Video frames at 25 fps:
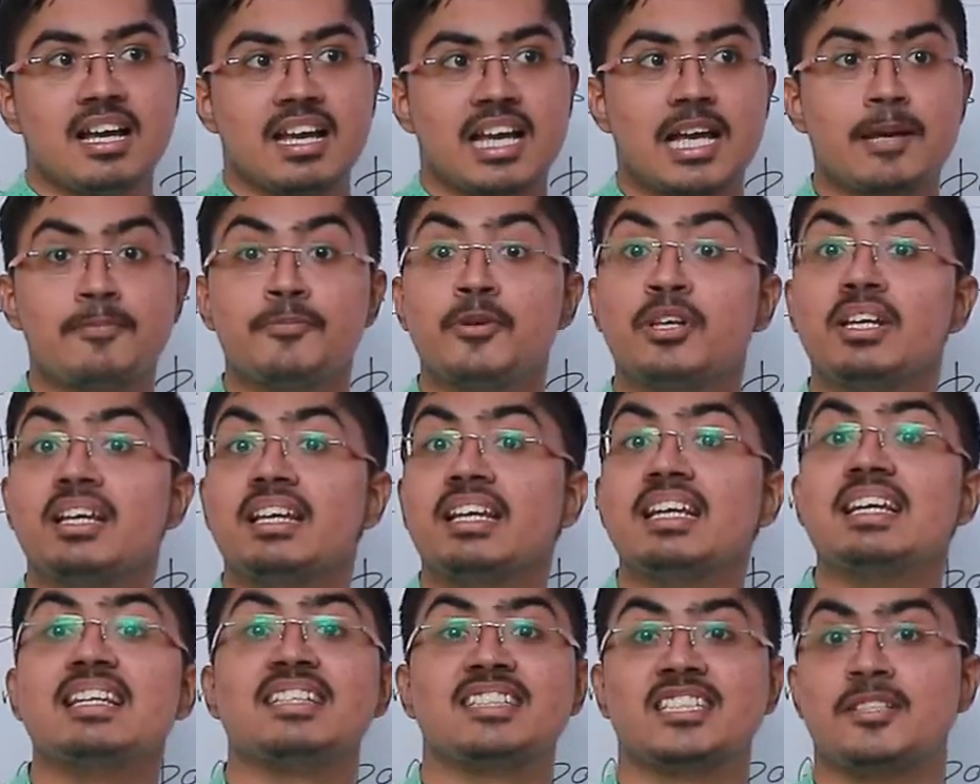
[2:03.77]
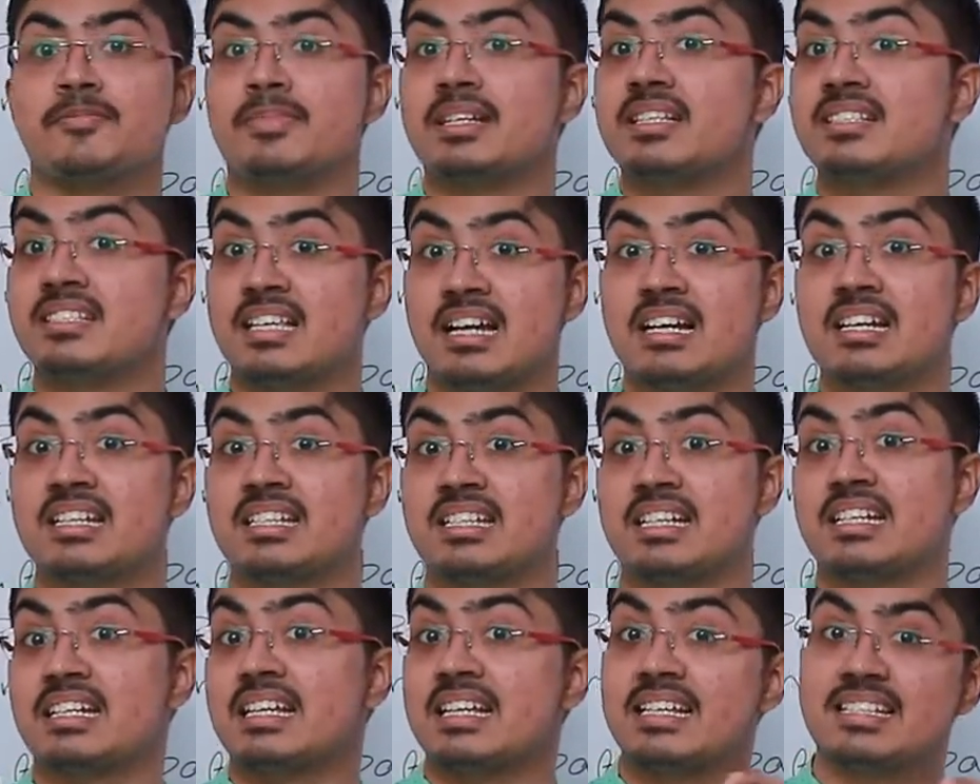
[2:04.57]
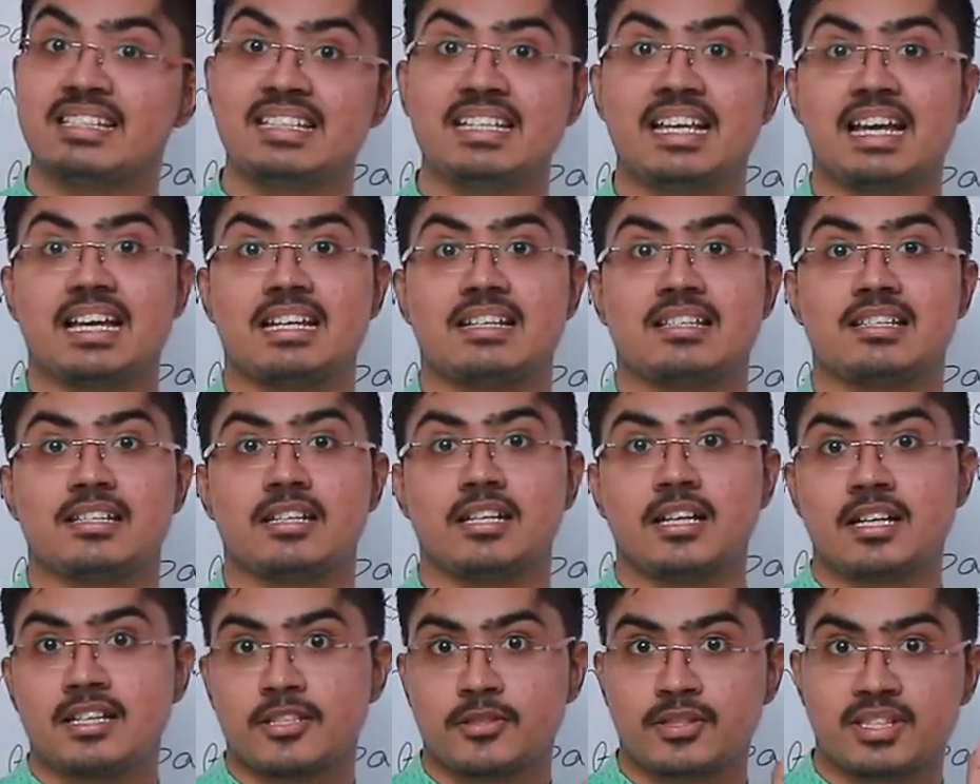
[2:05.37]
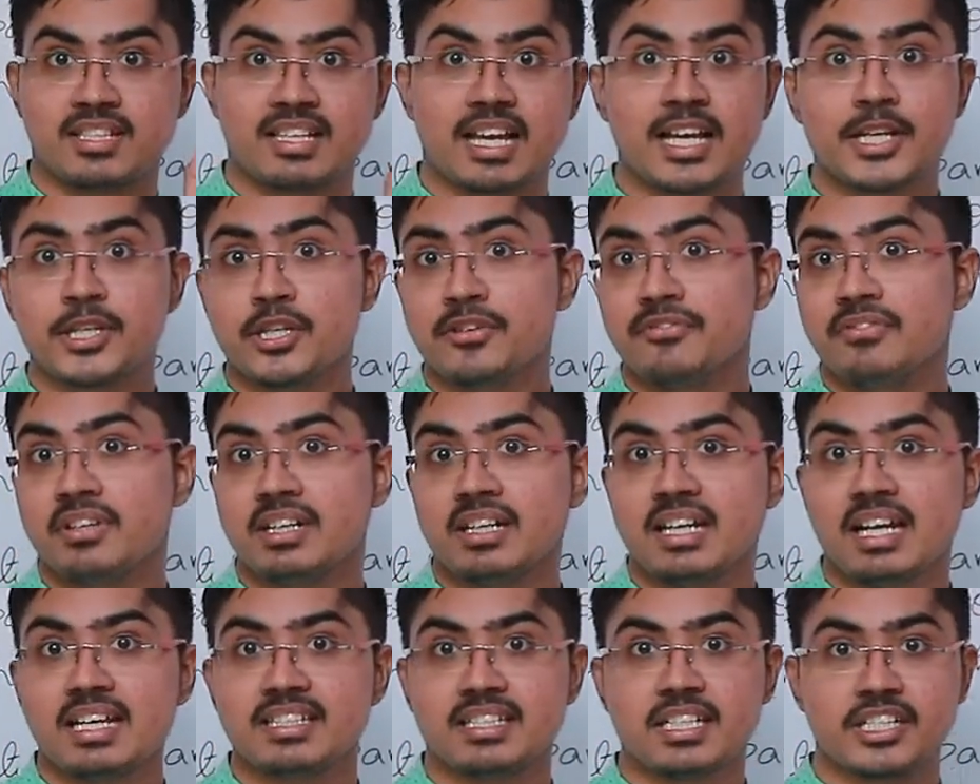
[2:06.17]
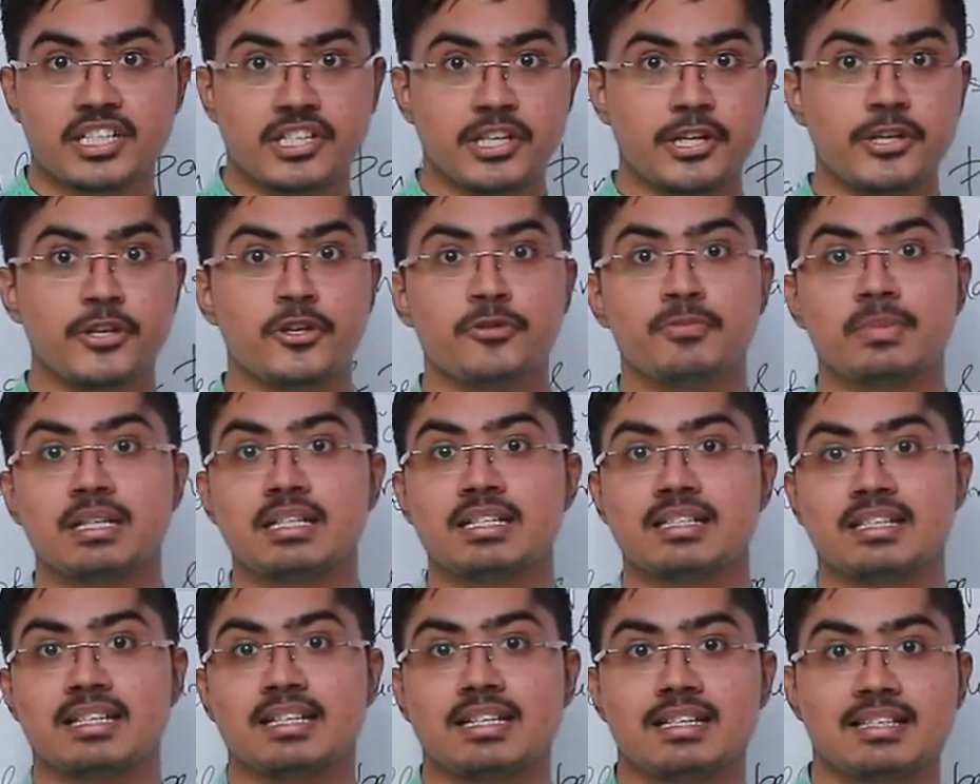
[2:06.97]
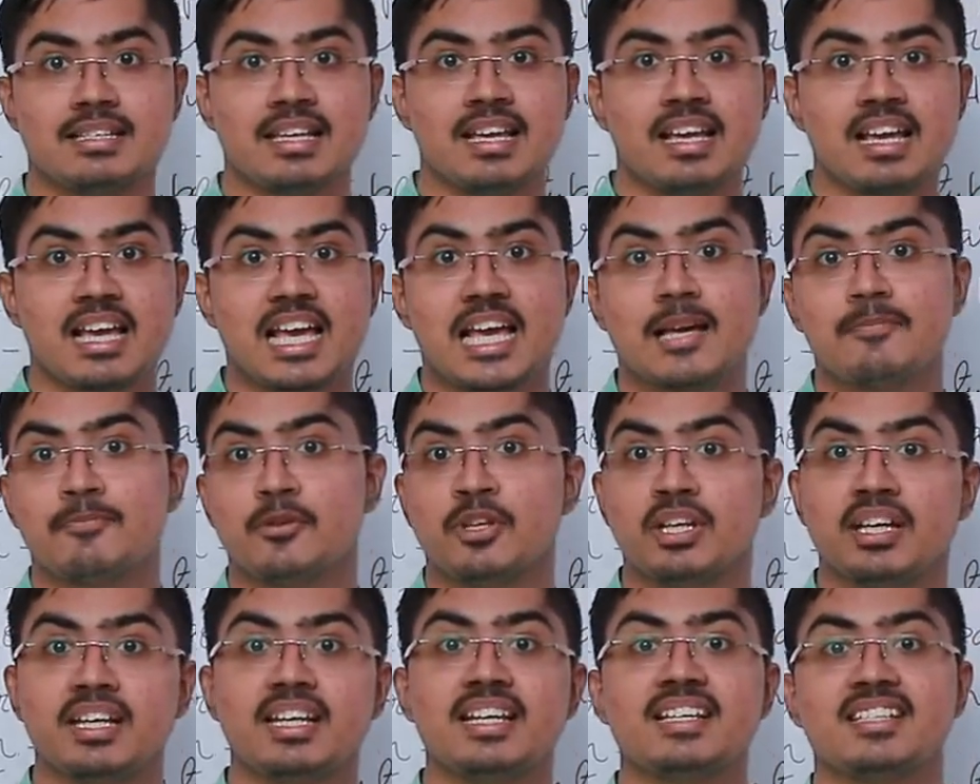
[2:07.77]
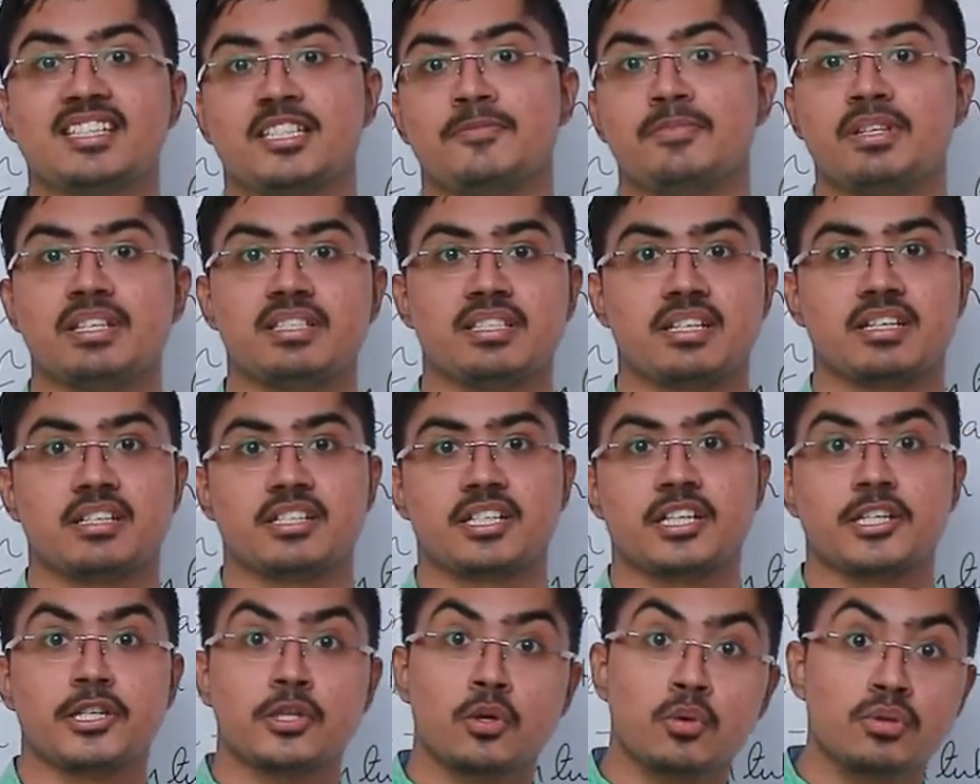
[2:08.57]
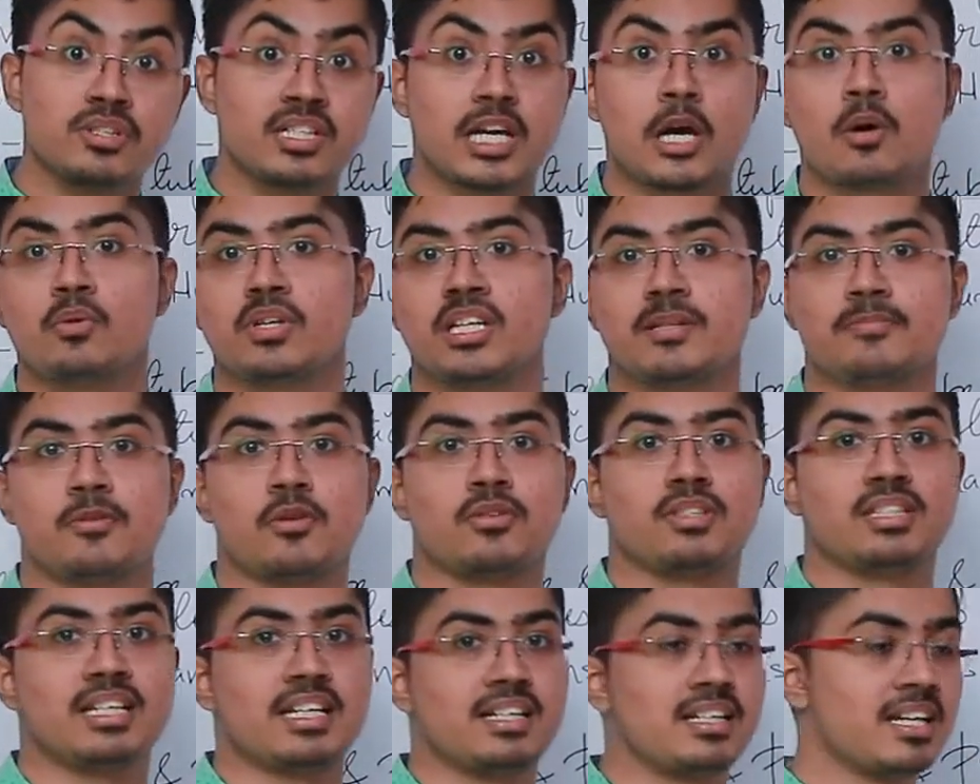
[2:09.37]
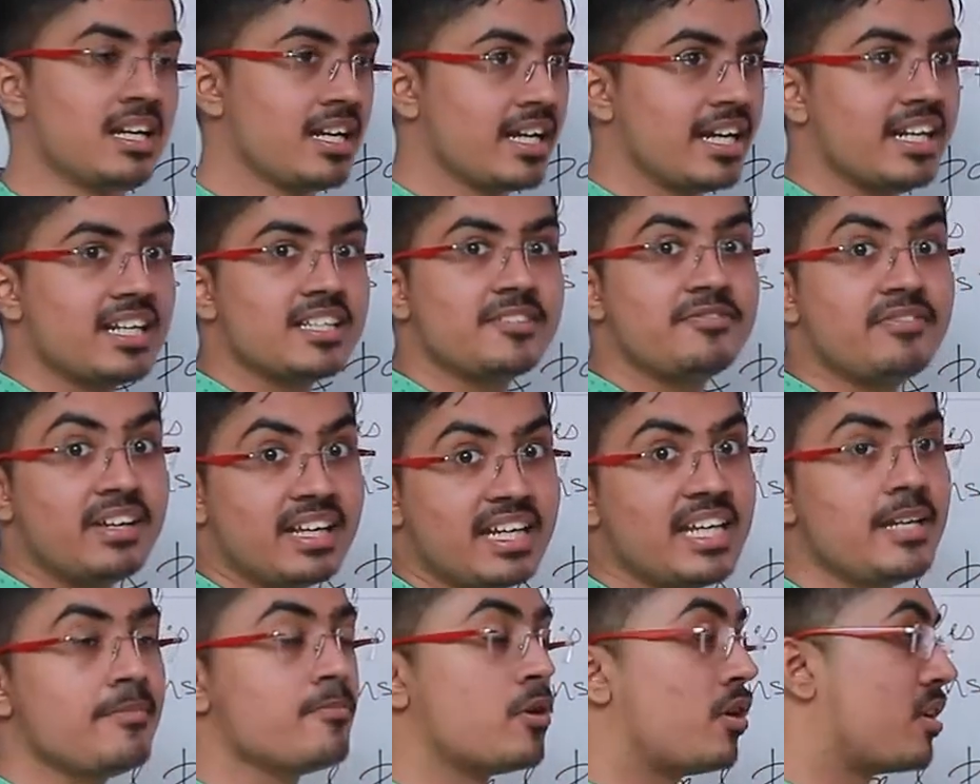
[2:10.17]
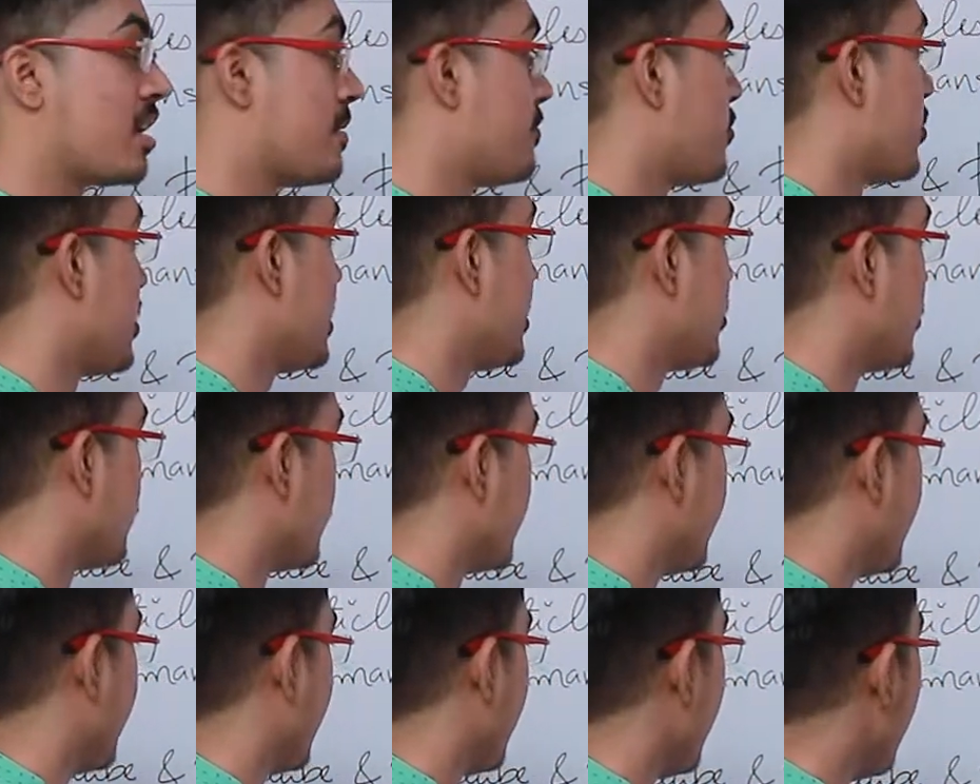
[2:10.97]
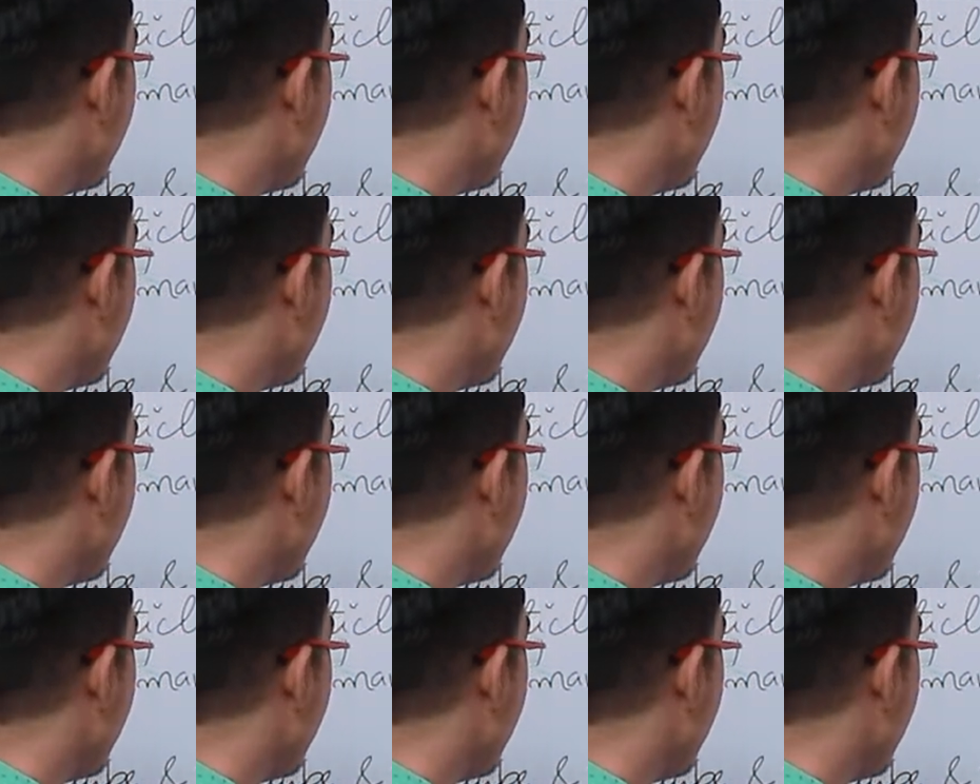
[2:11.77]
Ampullary isthmic junction is the answer. So the site of fertilization in humans is ampullary isthmic junction, no doubt about that. It is very important point over there.